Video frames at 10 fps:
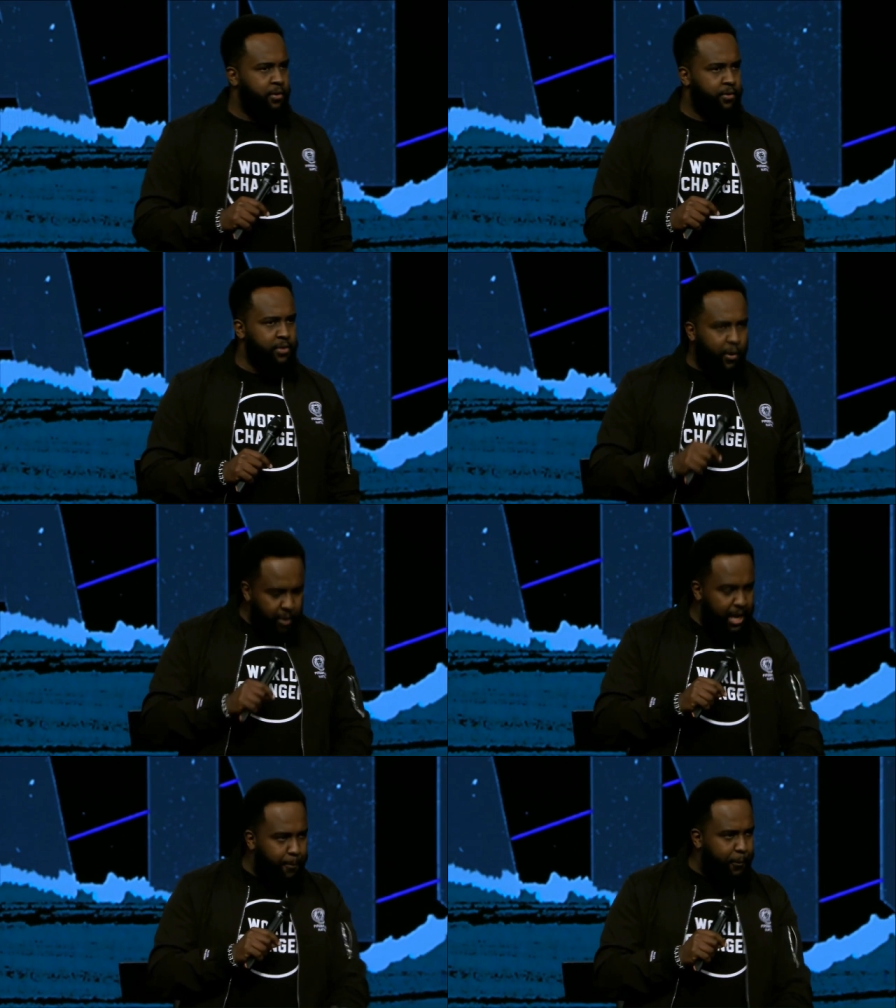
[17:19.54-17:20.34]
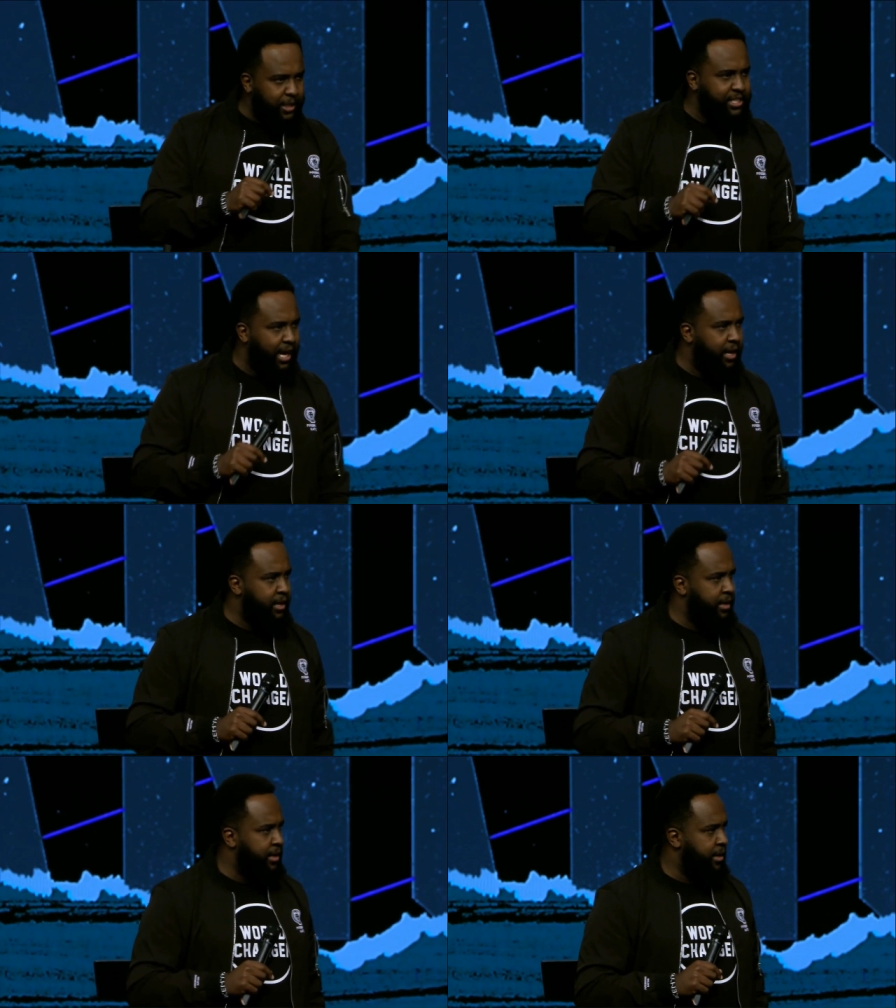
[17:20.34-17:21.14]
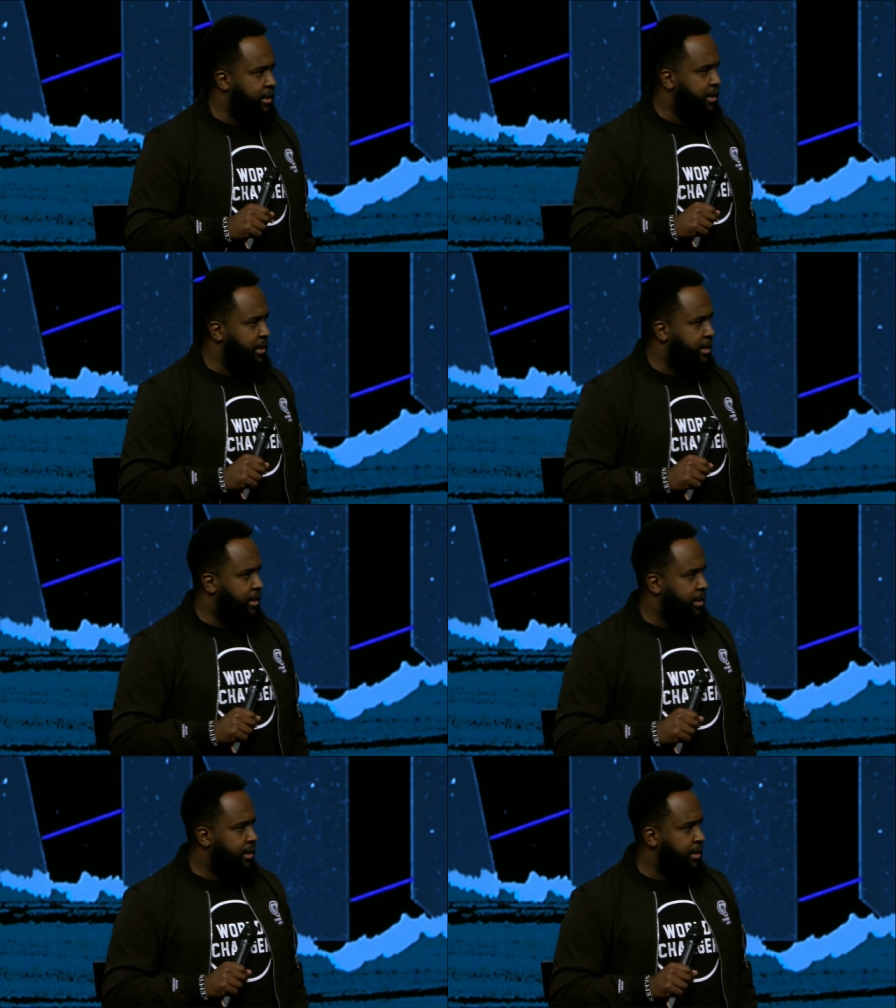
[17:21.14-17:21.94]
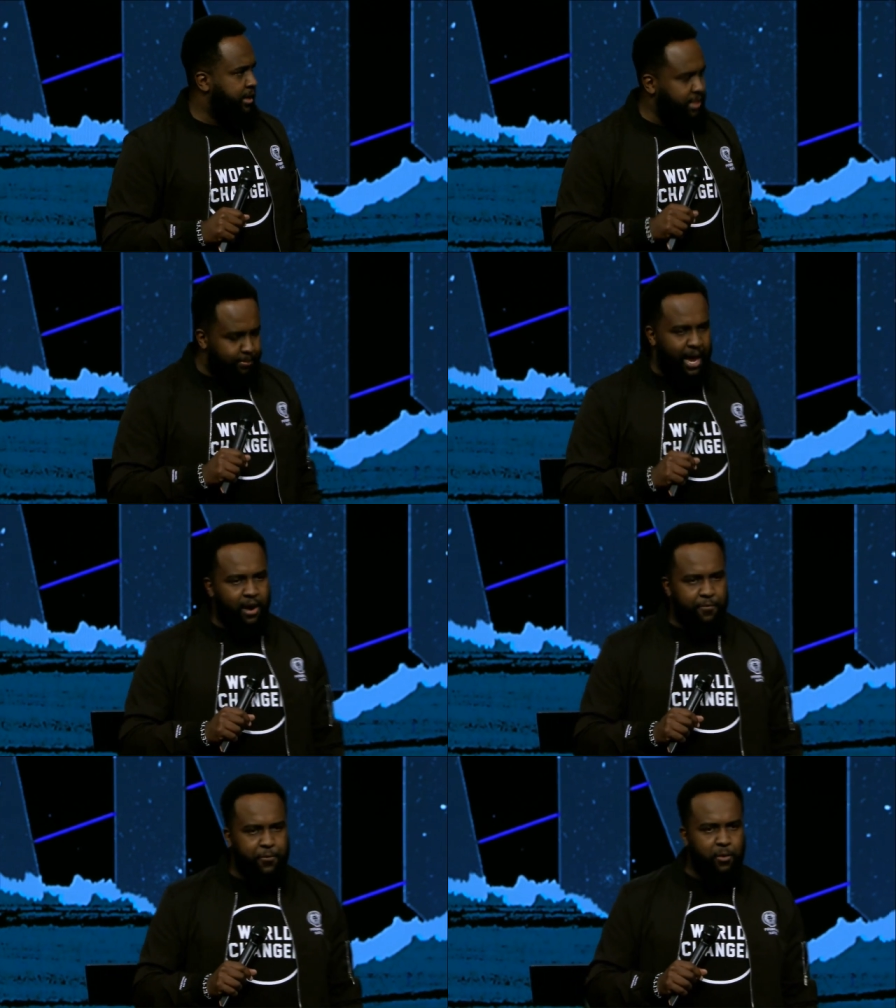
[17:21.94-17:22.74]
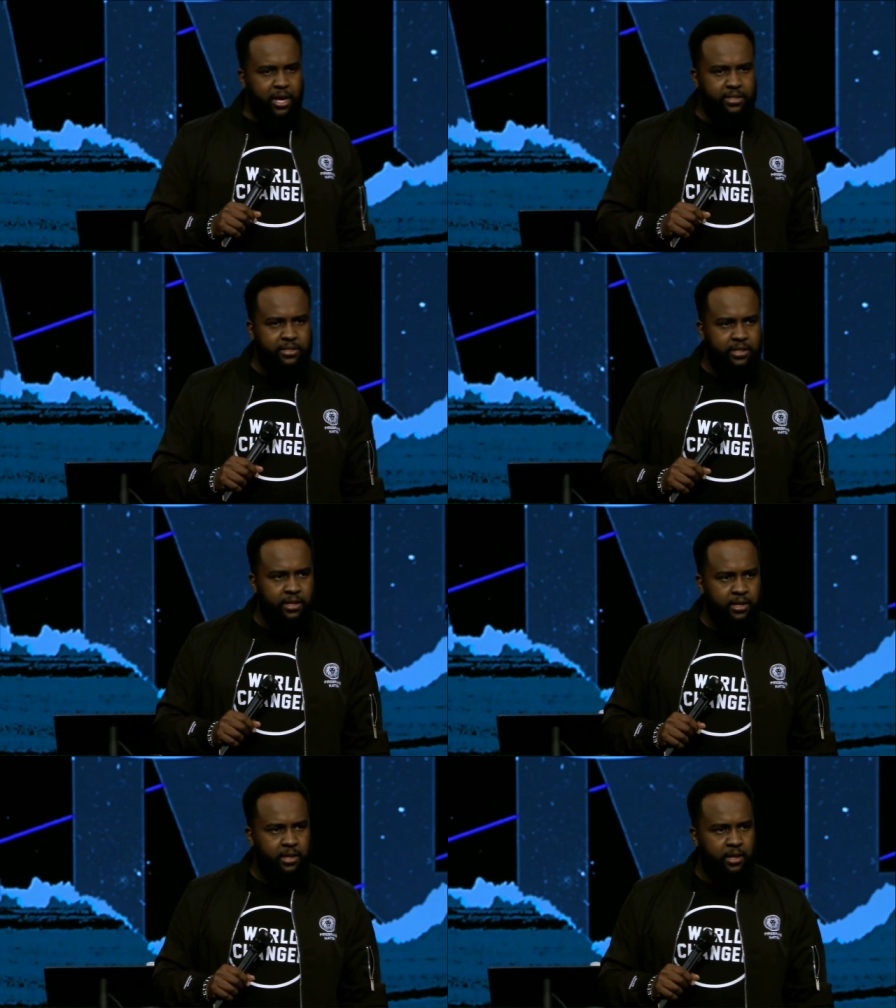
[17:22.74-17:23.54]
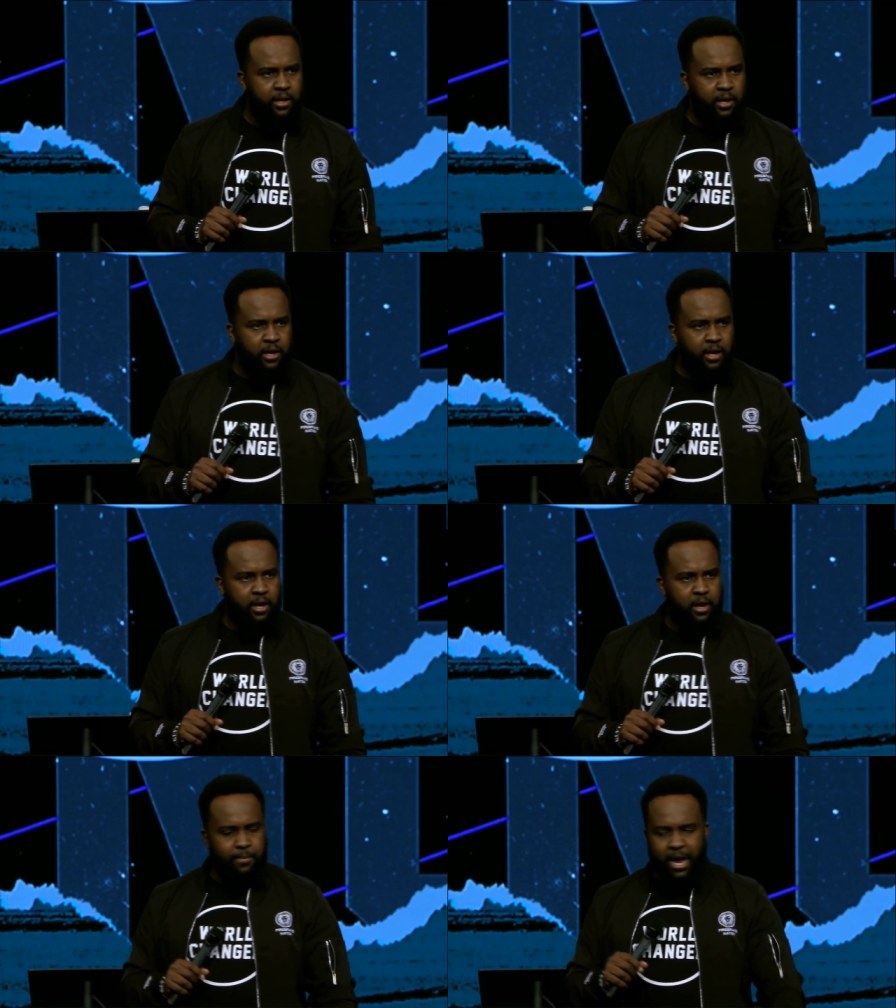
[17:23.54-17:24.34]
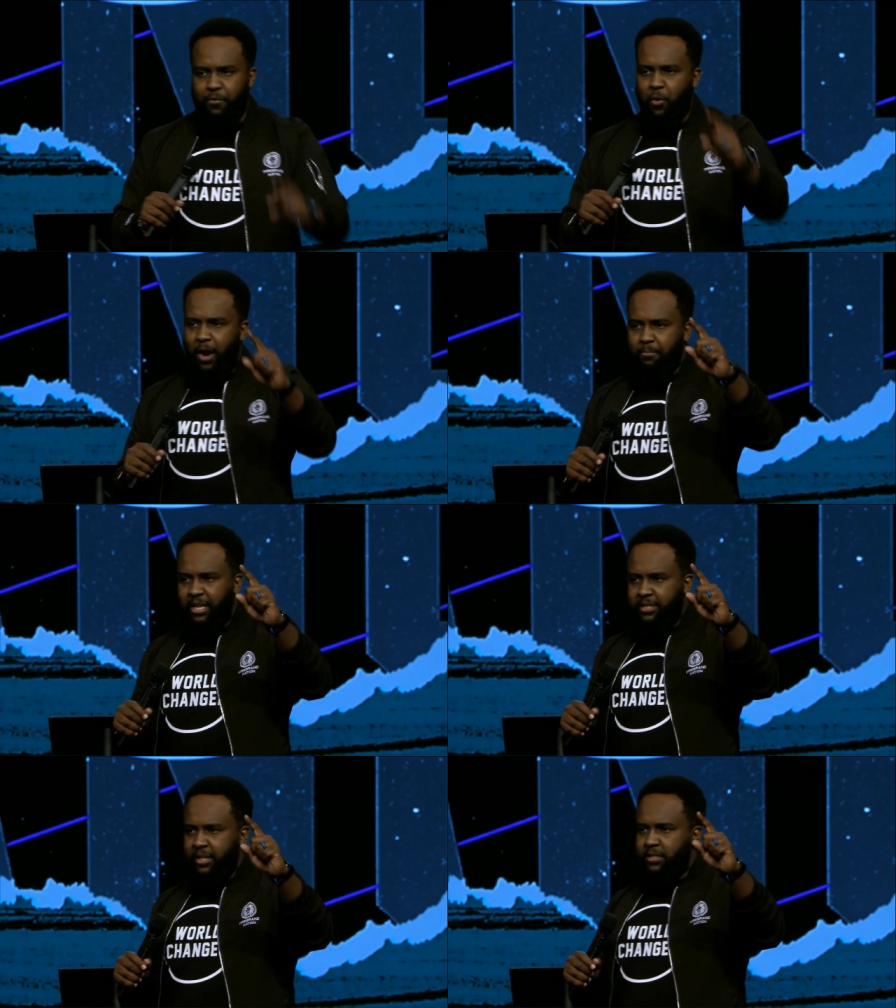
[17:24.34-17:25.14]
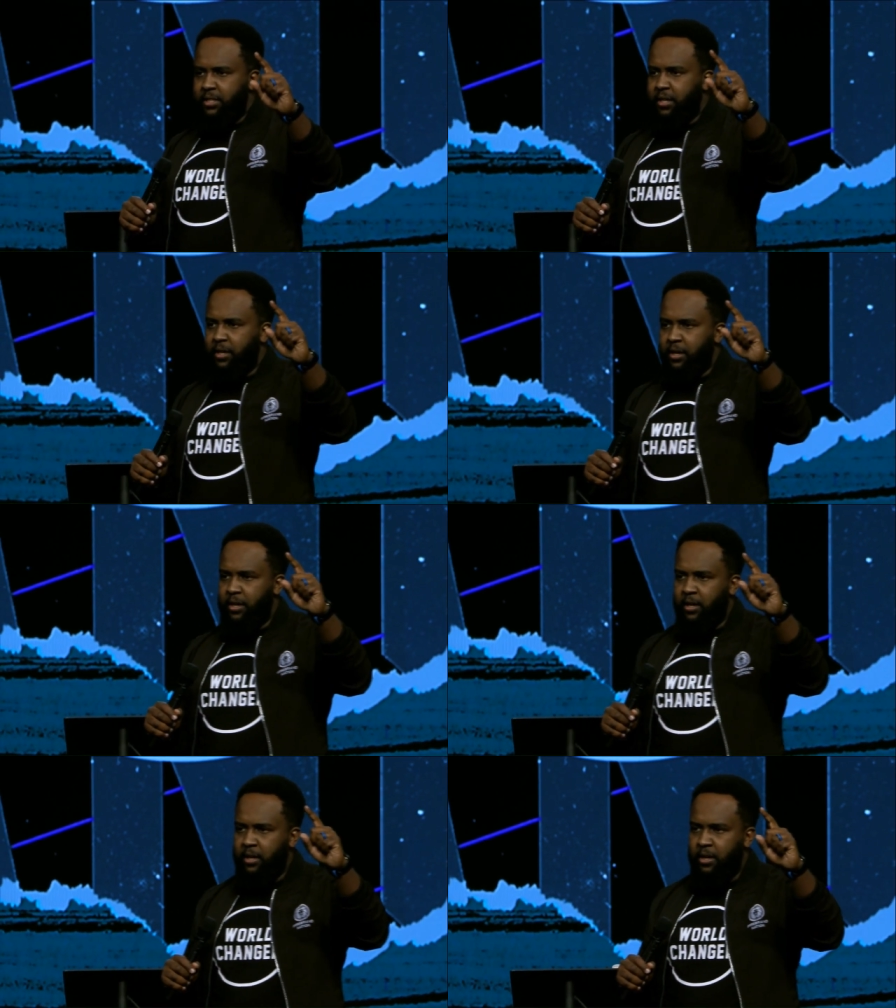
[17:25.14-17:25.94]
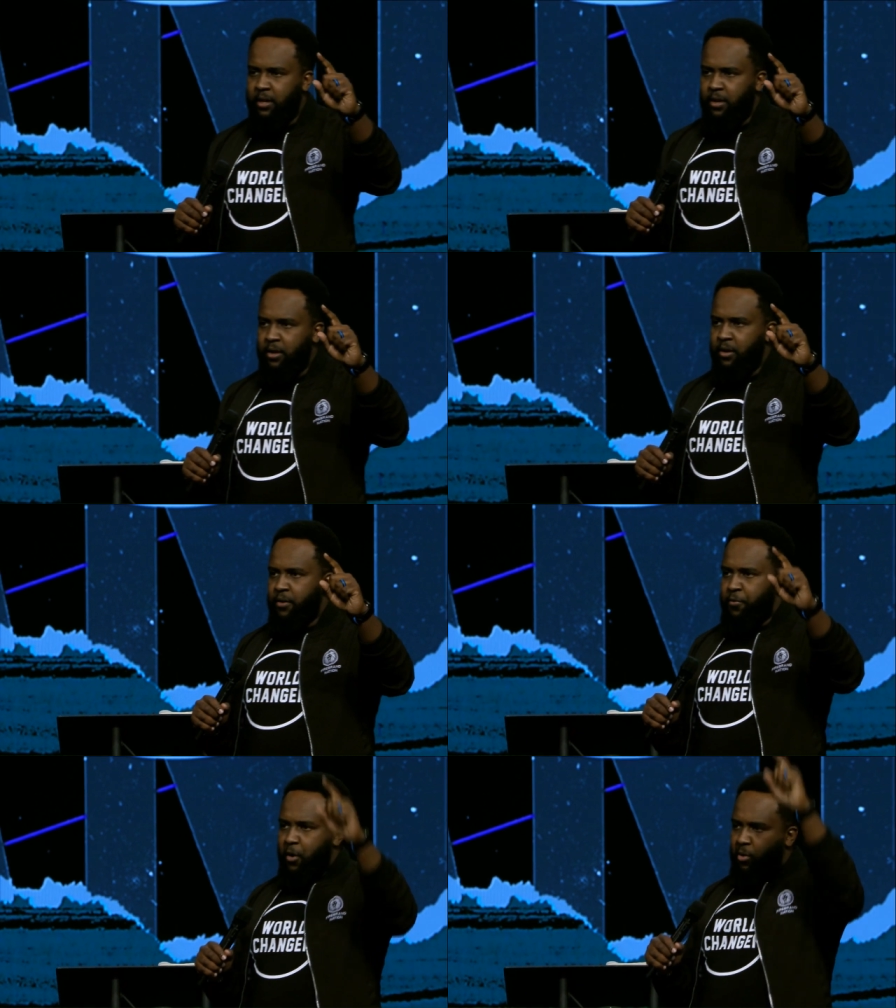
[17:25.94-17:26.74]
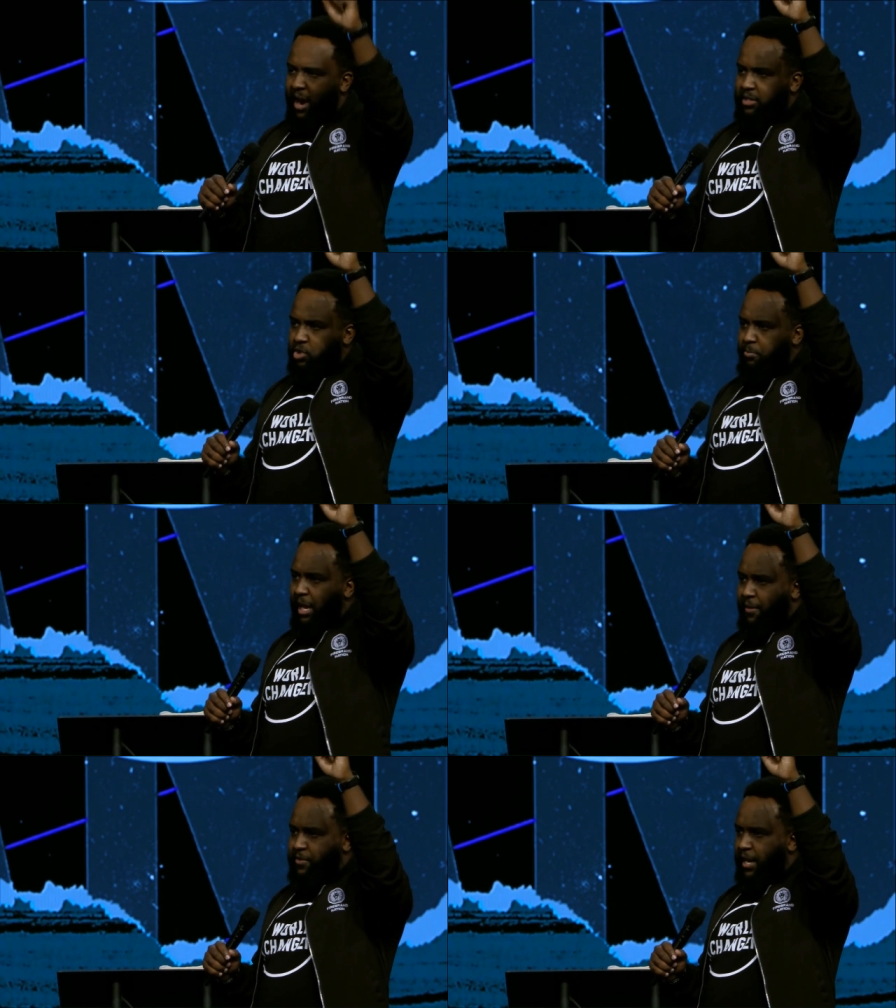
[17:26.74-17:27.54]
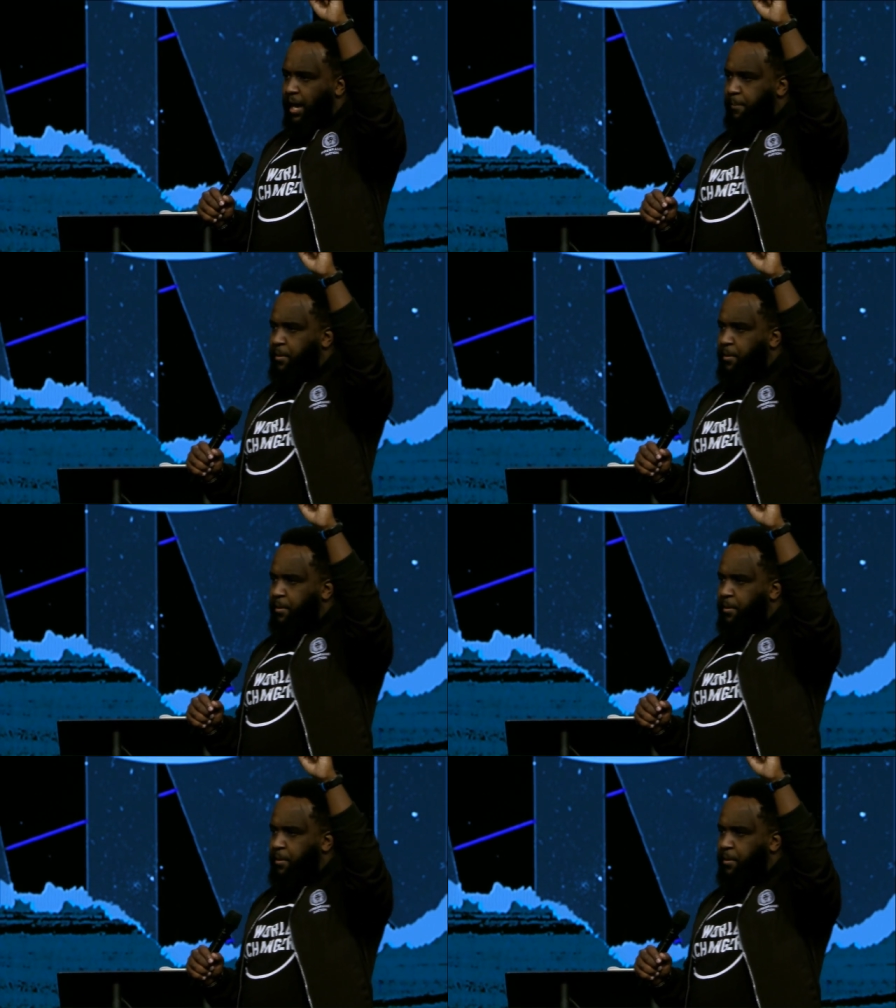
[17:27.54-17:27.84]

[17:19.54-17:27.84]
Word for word: the real preacher, is a man of focus, a man of one message for Christ to be lifted up.